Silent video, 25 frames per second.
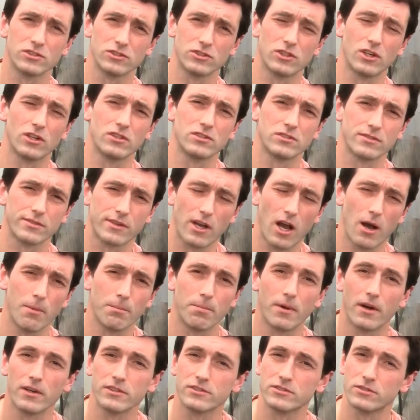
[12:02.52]
and tons of
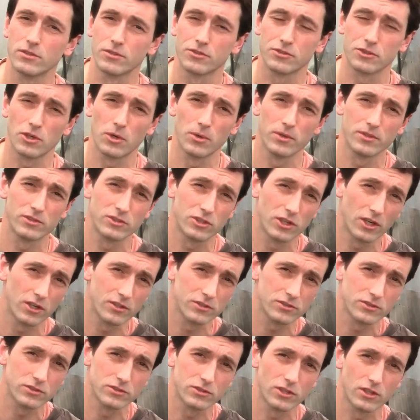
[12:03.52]
compost. So throw in
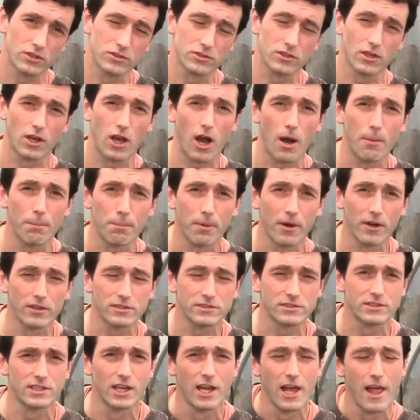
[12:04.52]
tons and tons of
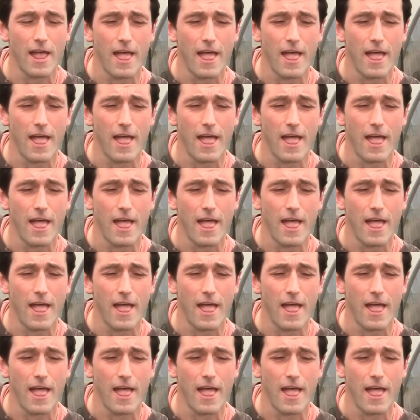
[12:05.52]
compost.